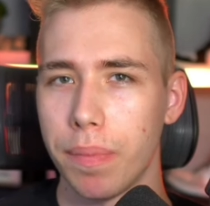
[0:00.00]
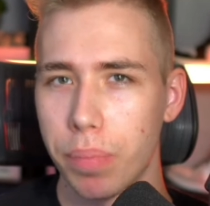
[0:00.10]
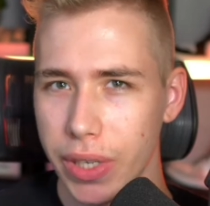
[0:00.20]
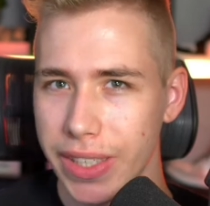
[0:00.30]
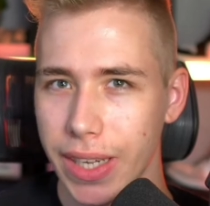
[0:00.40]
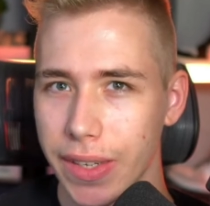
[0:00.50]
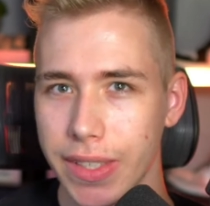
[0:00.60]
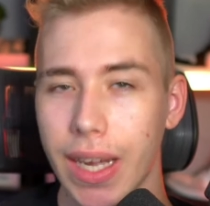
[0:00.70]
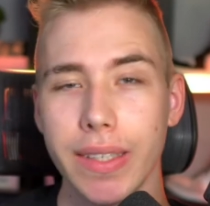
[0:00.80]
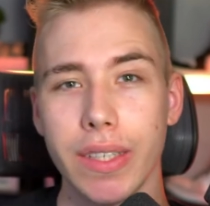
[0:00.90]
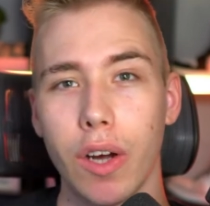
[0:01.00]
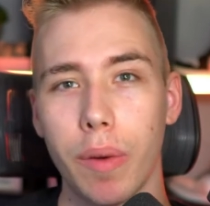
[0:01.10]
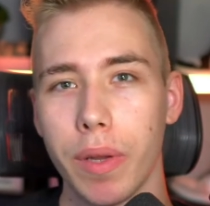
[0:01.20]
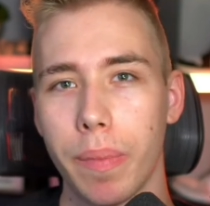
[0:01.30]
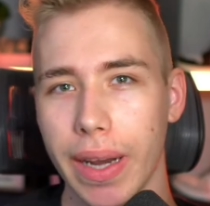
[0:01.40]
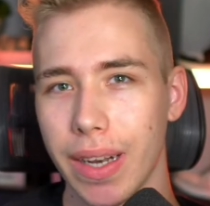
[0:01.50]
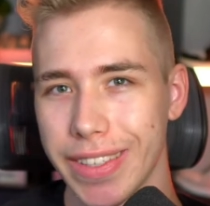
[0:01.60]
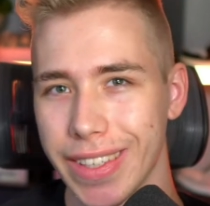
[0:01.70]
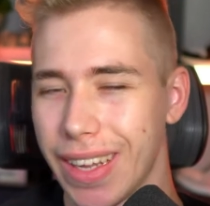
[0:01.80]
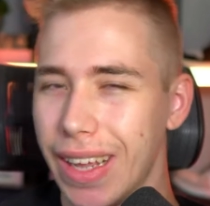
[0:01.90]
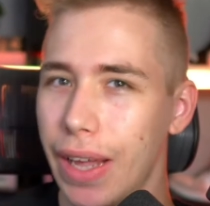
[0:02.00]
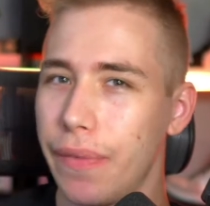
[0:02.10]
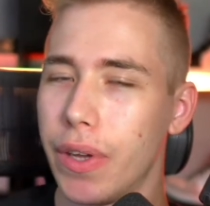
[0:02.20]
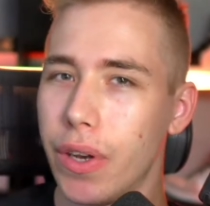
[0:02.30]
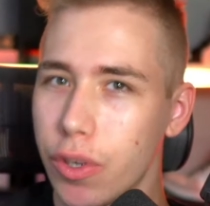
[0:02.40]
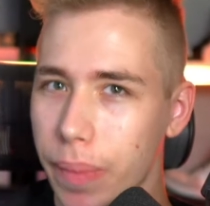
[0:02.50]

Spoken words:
pre-sale starts and you're already whitelisted. If you're not